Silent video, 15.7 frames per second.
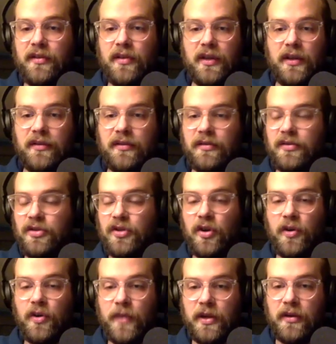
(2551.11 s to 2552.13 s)
like
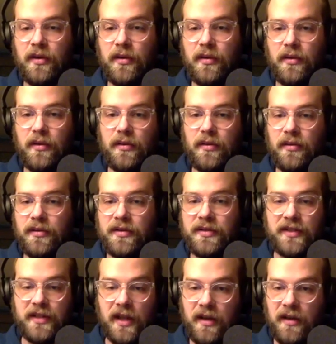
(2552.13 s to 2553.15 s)
German
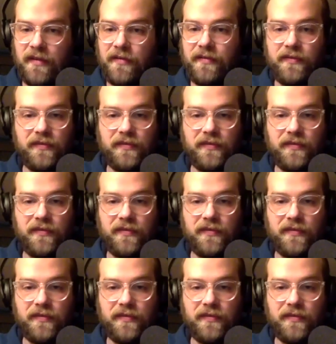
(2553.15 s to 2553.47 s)
stuff,